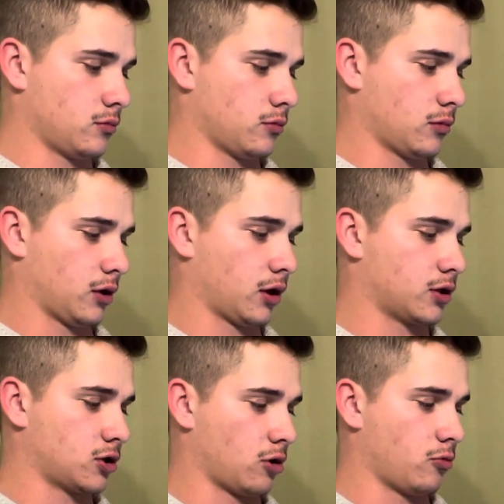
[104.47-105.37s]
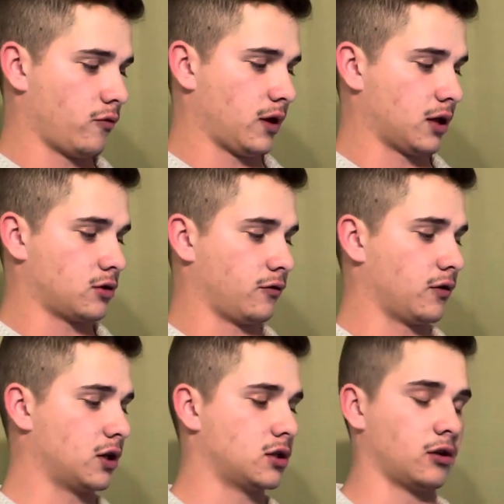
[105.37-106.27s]
they're going to start moving into
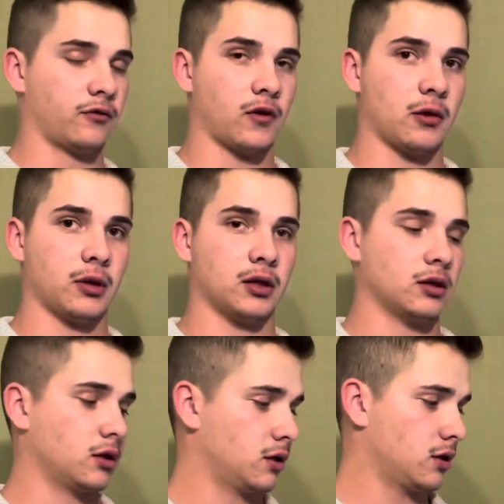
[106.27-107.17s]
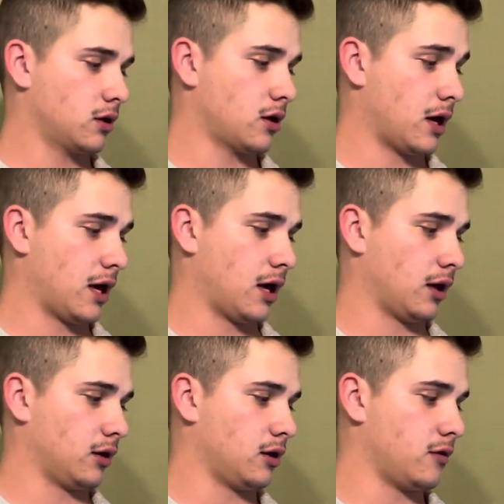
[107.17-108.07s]
finishing the framing
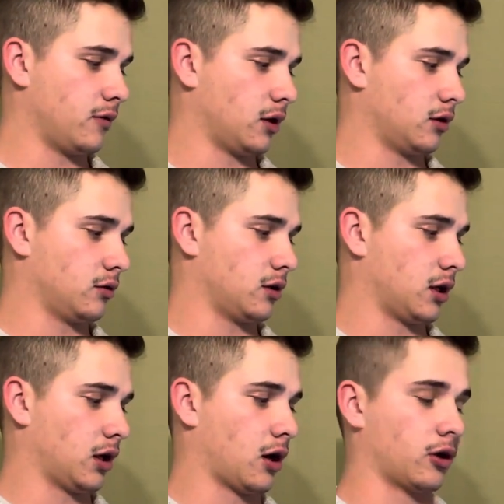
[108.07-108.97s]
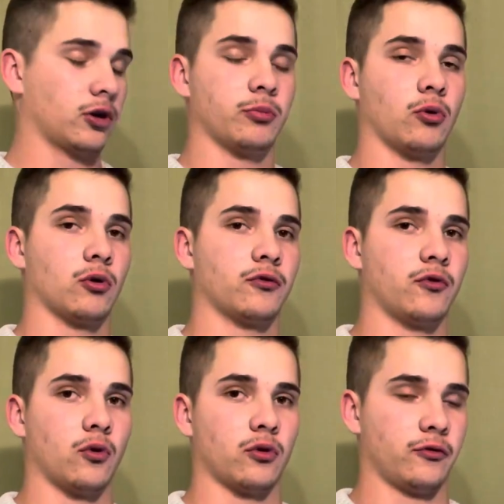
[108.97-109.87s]
and even getting concrete poured
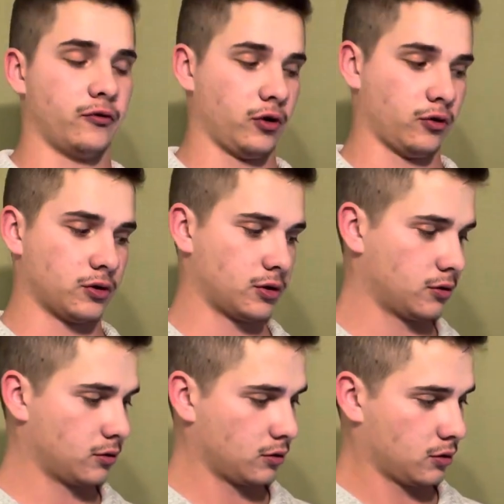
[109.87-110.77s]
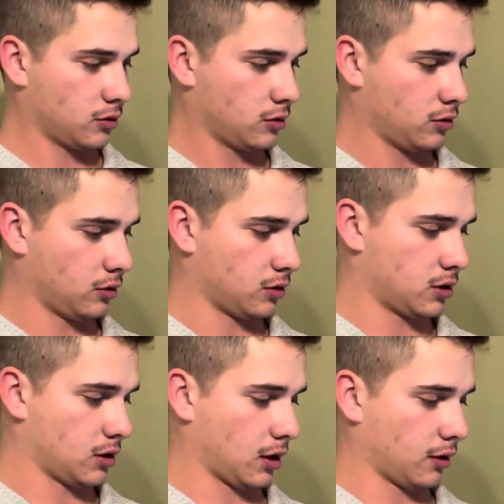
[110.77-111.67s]
for the footers. You can see
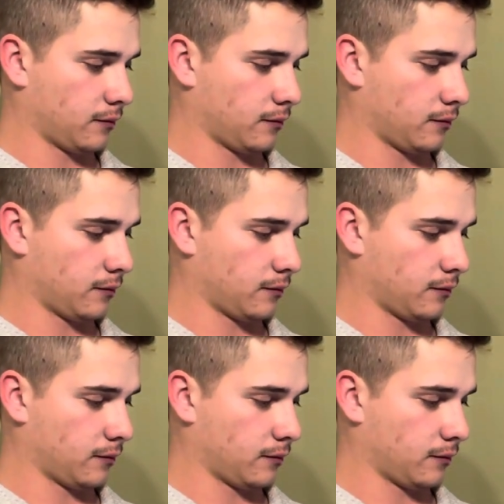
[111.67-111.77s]
that